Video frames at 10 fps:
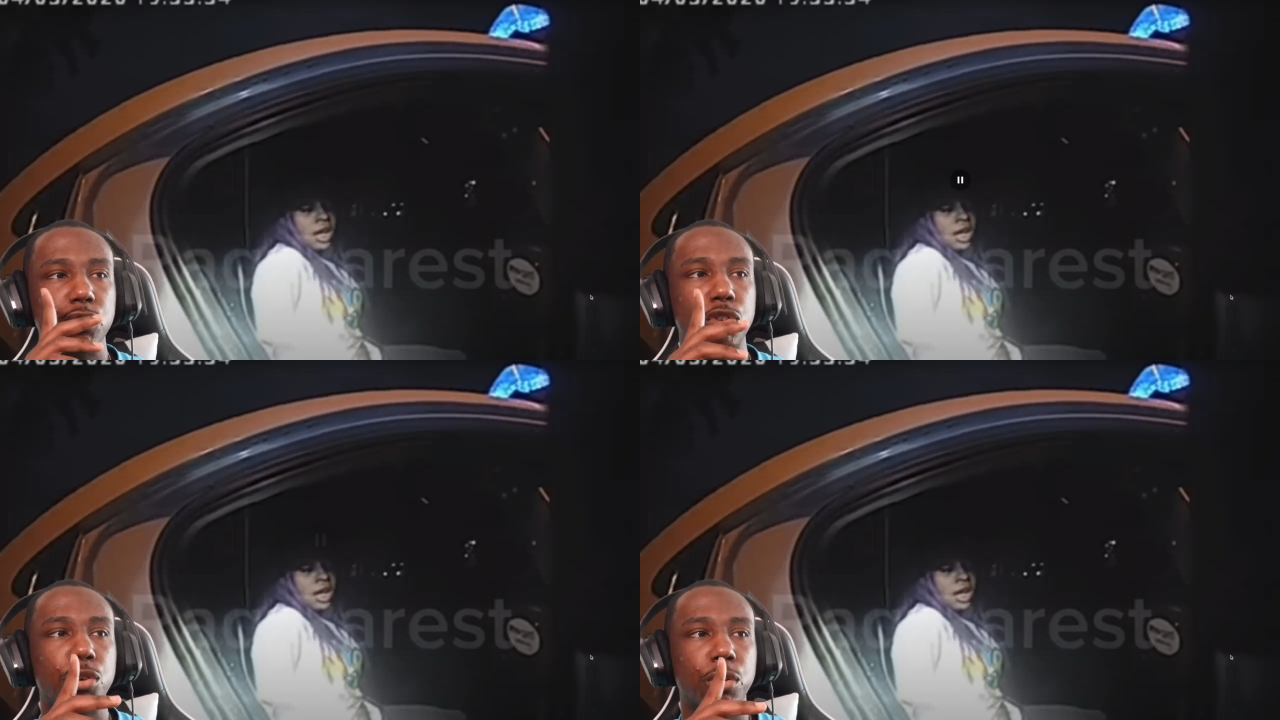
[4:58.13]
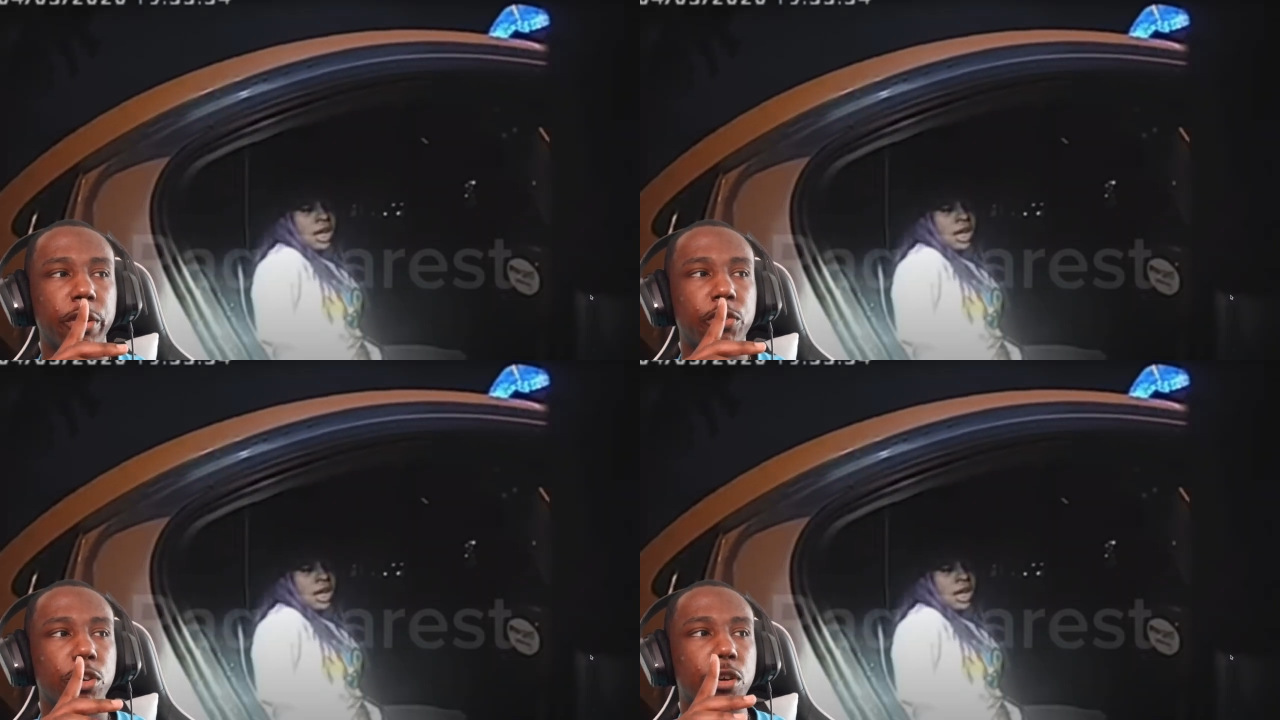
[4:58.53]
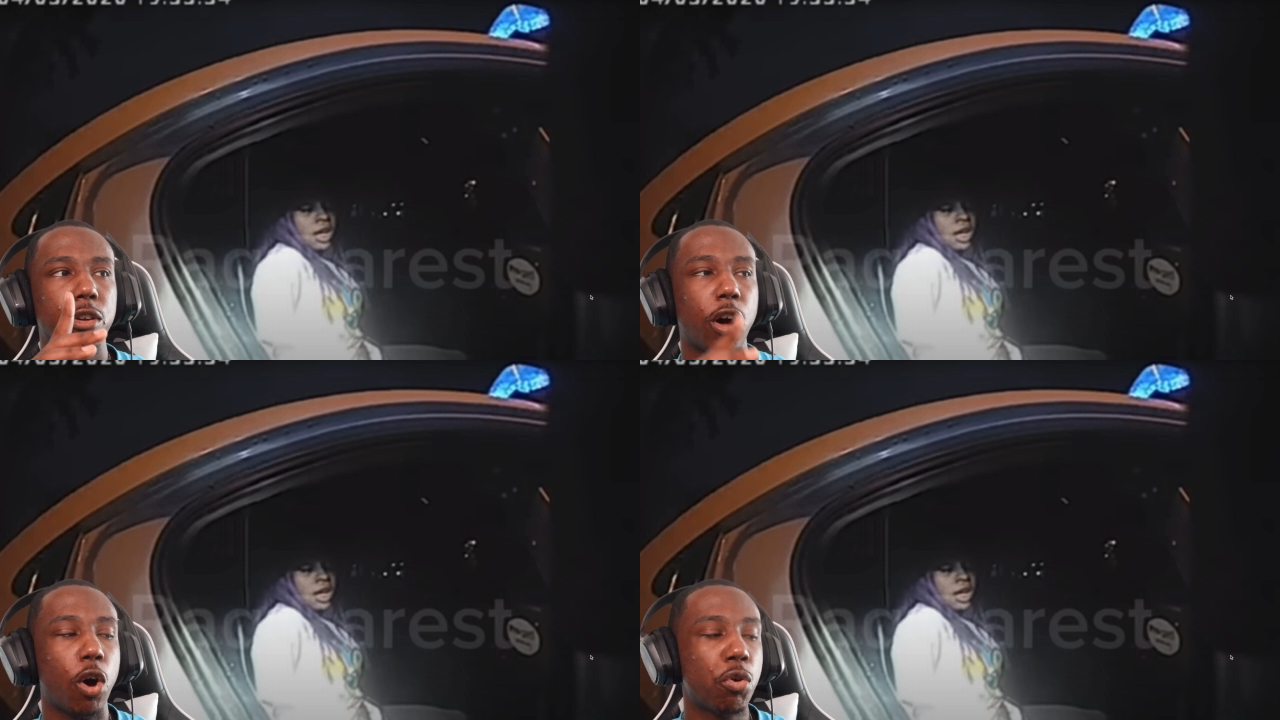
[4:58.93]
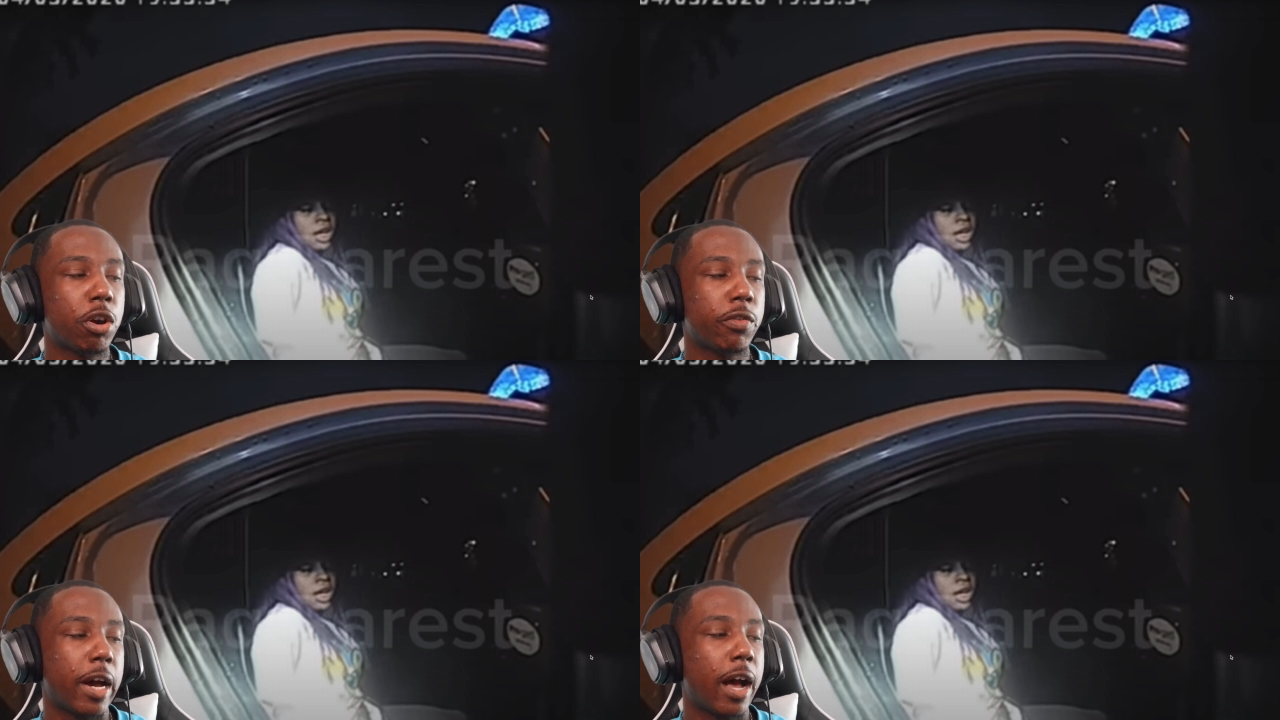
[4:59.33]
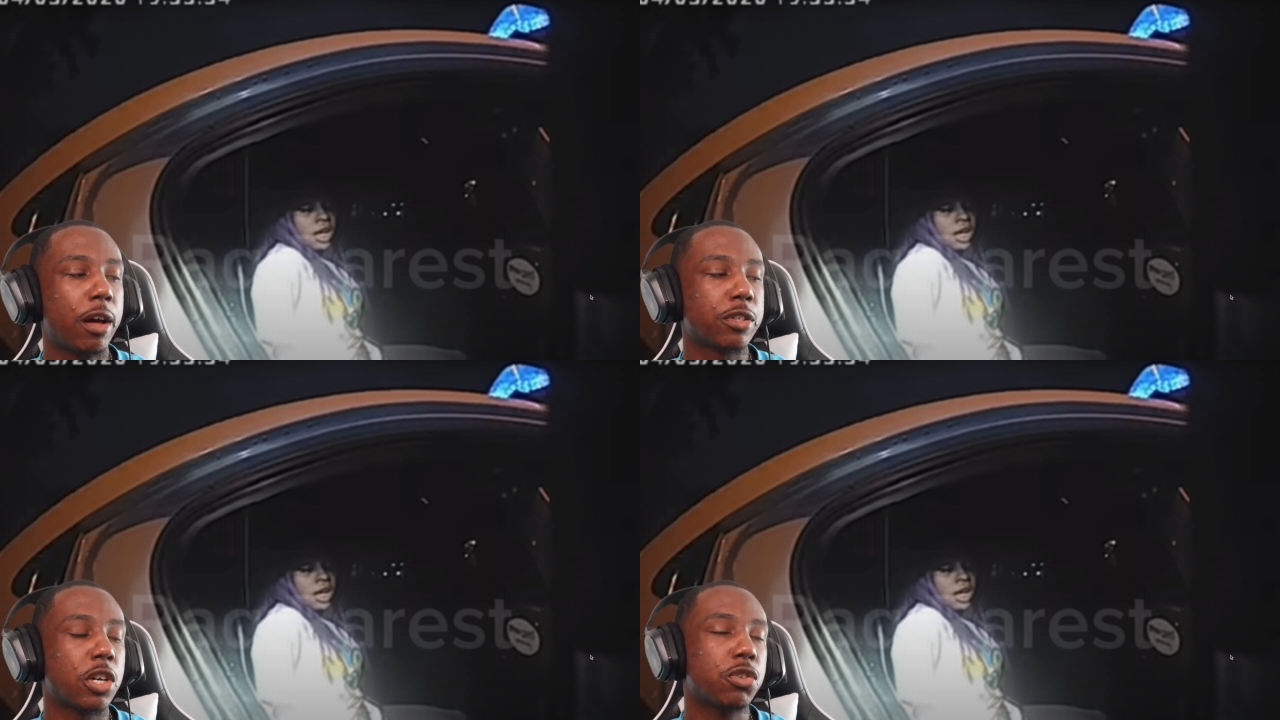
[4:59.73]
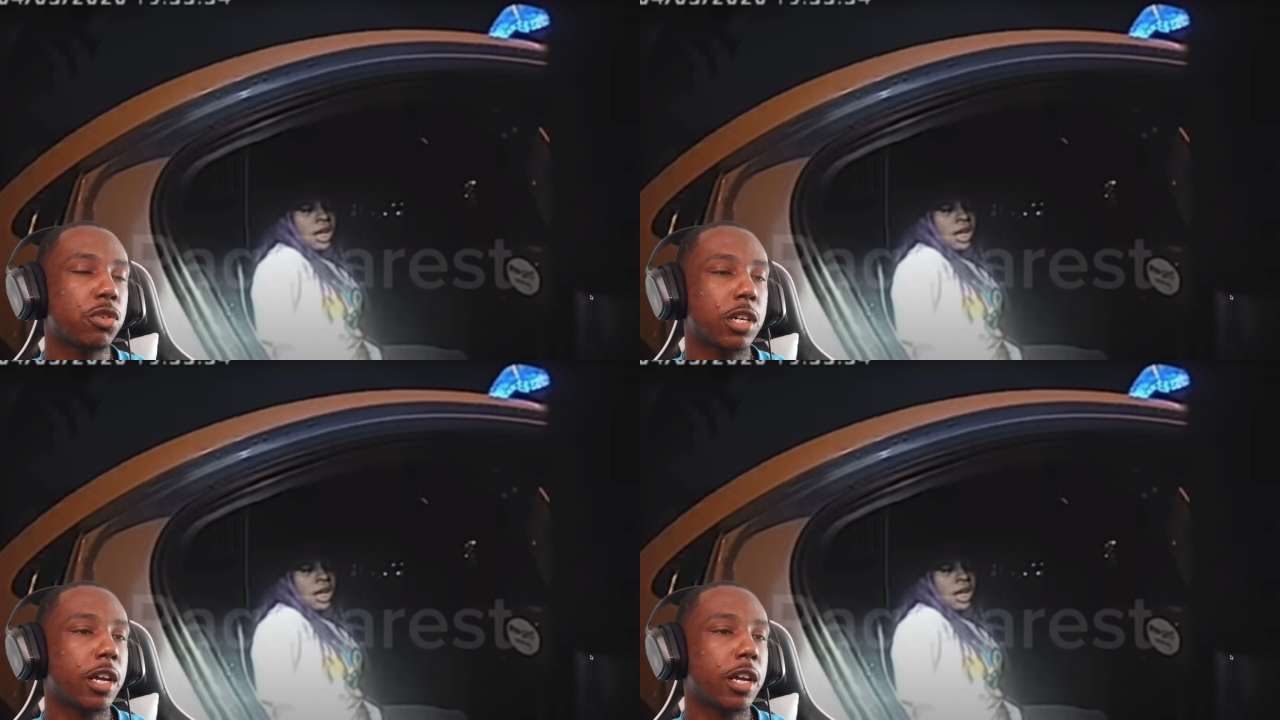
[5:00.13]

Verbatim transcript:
Speaker 1: you do. If you're the owner of the house tells you to